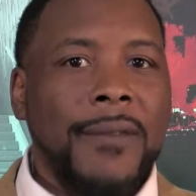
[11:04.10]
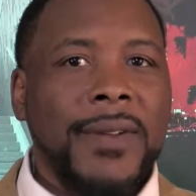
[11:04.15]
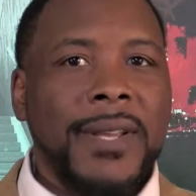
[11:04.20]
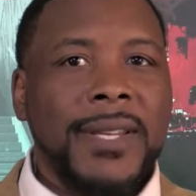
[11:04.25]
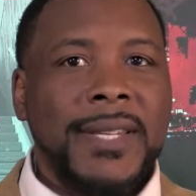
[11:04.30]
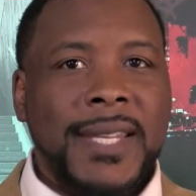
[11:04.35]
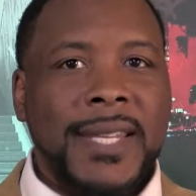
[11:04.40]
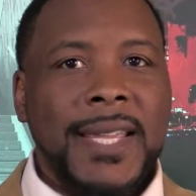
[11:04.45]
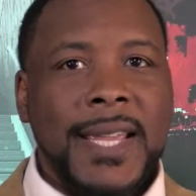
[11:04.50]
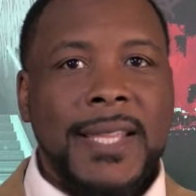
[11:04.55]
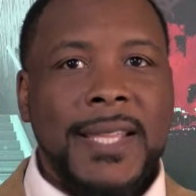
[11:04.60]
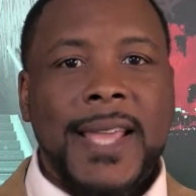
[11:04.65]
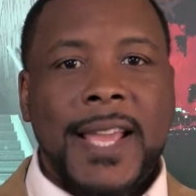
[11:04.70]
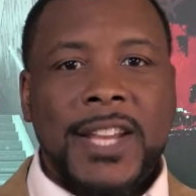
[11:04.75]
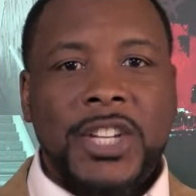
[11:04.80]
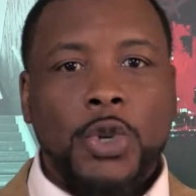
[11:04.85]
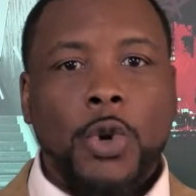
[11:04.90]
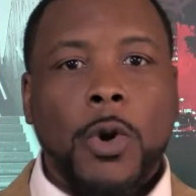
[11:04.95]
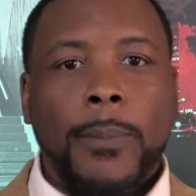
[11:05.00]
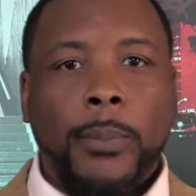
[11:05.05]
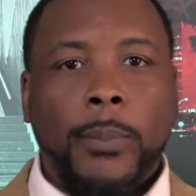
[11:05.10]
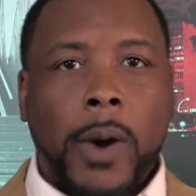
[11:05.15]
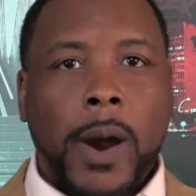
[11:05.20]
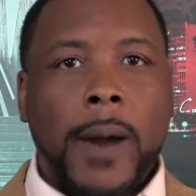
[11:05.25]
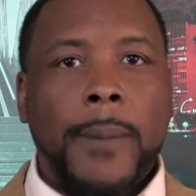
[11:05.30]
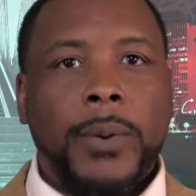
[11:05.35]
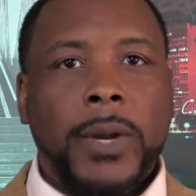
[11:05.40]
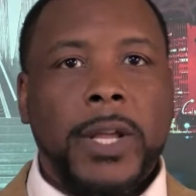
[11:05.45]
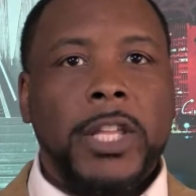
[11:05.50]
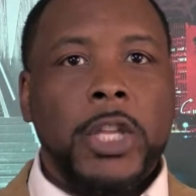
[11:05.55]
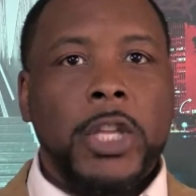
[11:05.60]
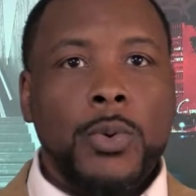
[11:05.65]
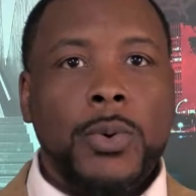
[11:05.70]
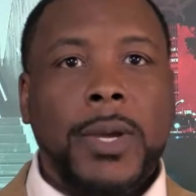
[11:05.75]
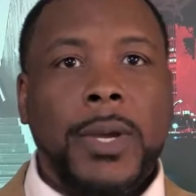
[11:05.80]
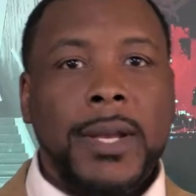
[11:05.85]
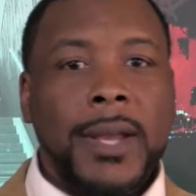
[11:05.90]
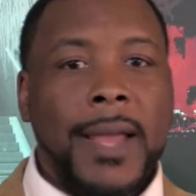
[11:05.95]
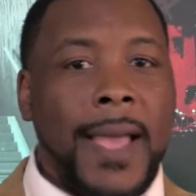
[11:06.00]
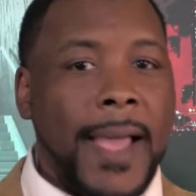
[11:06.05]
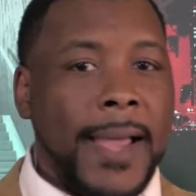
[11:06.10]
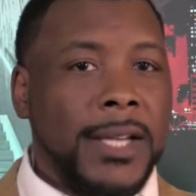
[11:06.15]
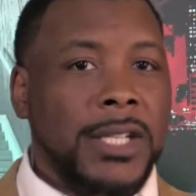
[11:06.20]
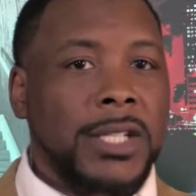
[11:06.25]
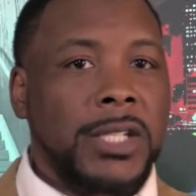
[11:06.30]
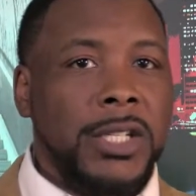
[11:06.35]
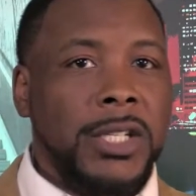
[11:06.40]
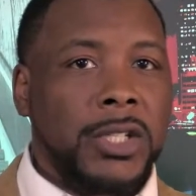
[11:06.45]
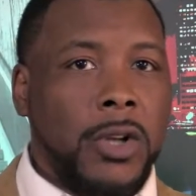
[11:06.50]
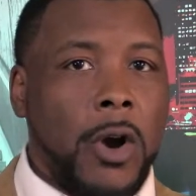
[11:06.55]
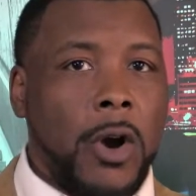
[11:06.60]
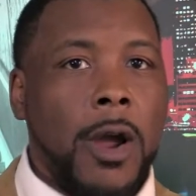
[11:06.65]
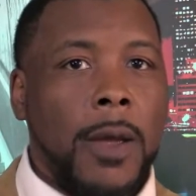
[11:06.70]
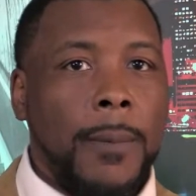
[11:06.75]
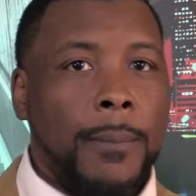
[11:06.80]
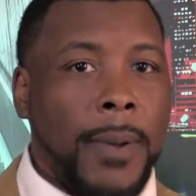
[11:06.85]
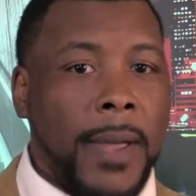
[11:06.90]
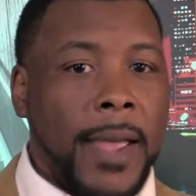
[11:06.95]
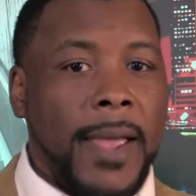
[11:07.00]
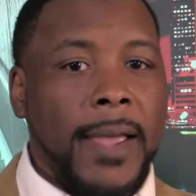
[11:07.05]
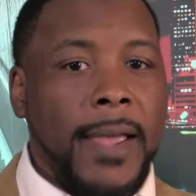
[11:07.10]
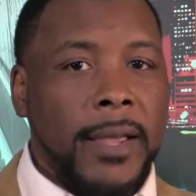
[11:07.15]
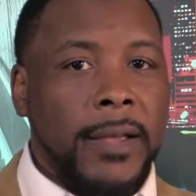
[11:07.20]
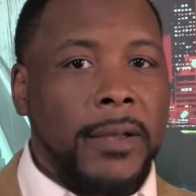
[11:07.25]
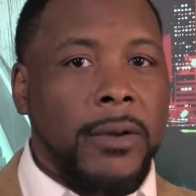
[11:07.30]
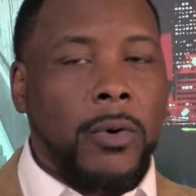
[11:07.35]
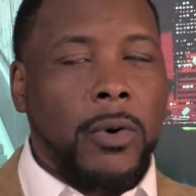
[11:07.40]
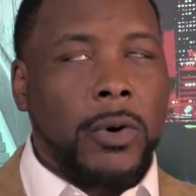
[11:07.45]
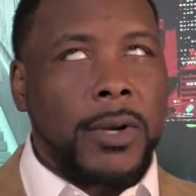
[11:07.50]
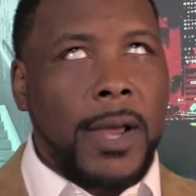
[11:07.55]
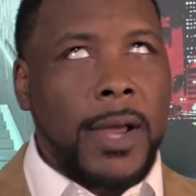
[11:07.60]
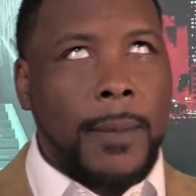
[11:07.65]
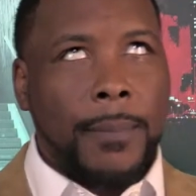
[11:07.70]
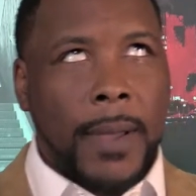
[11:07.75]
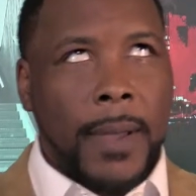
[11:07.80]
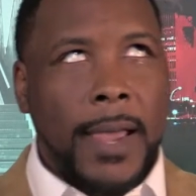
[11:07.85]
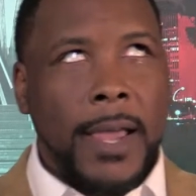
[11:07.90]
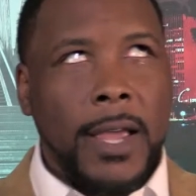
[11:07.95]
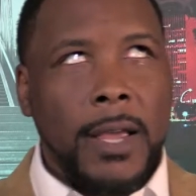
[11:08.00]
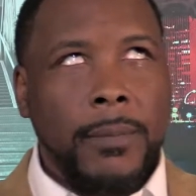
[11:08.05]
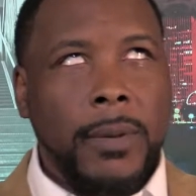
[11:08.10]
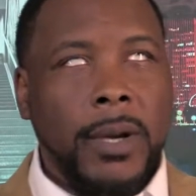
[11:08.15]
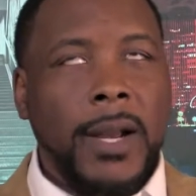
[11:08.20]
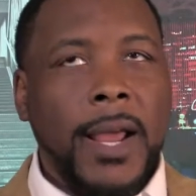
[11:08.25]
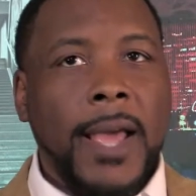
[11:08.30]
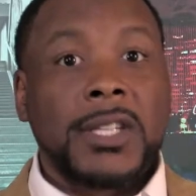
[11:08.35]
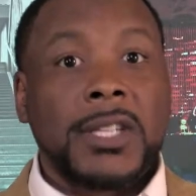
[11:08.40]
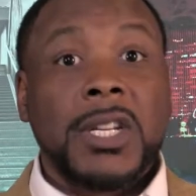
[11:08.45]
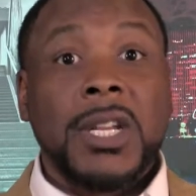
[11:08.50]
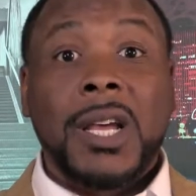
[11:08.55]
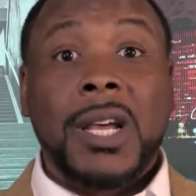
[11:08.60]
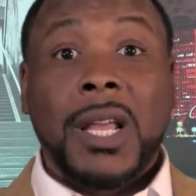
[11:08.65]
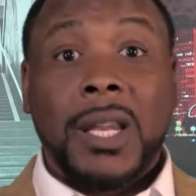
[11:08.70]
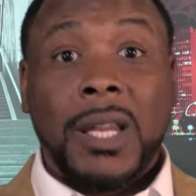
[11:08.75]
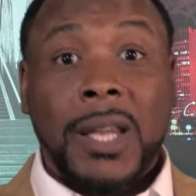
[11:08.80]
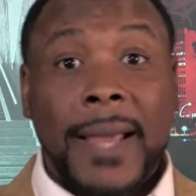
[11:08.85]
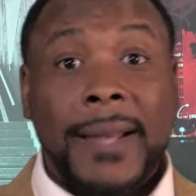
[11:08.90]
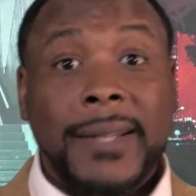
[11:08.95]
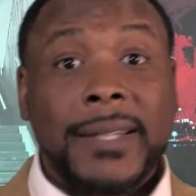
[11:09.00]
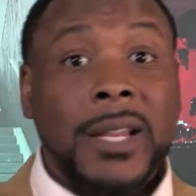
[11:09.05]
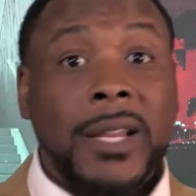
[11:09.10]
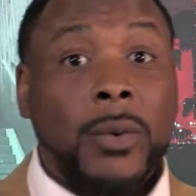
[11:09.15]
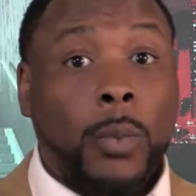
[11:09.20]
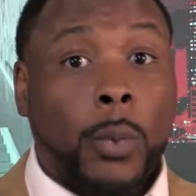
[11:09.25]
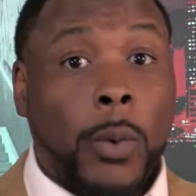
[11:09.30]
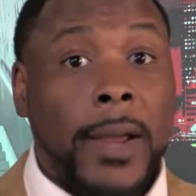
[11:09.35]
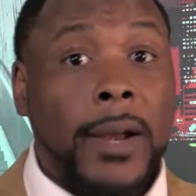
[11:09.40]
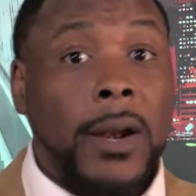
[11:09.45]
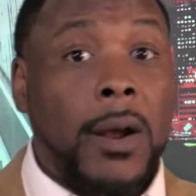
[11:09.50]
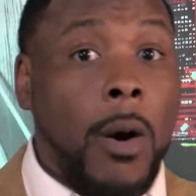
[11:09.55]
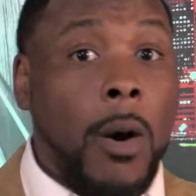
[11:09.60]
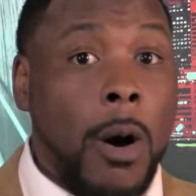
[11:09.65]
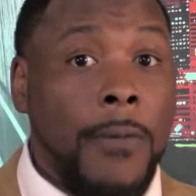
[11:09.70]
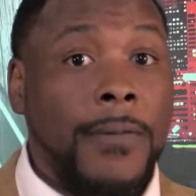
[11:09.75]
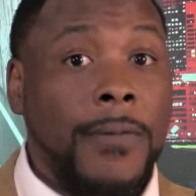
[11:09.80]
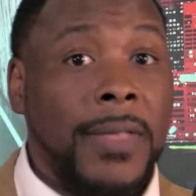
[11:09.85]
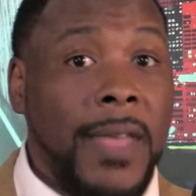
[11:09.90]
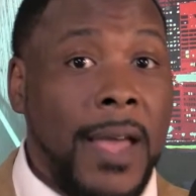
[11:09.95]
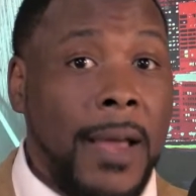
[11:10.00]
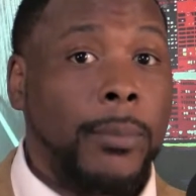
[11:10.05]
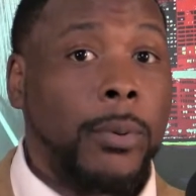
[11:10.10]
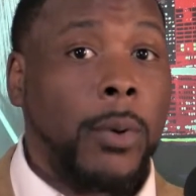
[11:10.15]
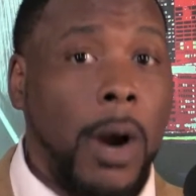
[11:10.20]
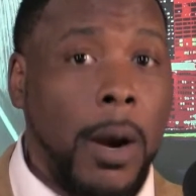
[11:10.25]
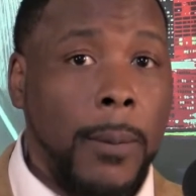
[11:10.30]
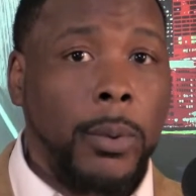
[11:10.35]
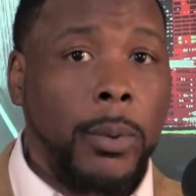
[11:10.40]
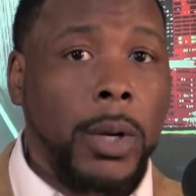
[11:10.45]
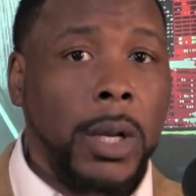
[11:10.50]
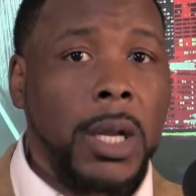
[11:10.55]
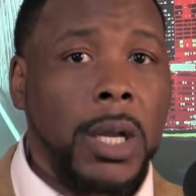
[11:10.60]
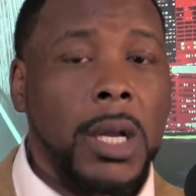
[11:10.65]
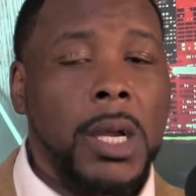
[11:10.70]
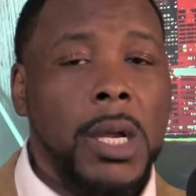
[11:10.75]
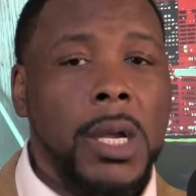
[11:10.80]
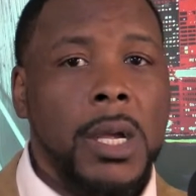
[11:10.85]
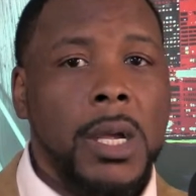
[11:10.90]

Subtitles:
you have a deed that's your property, you can actually start paying, or not paying, but actually collecting rent off of that property.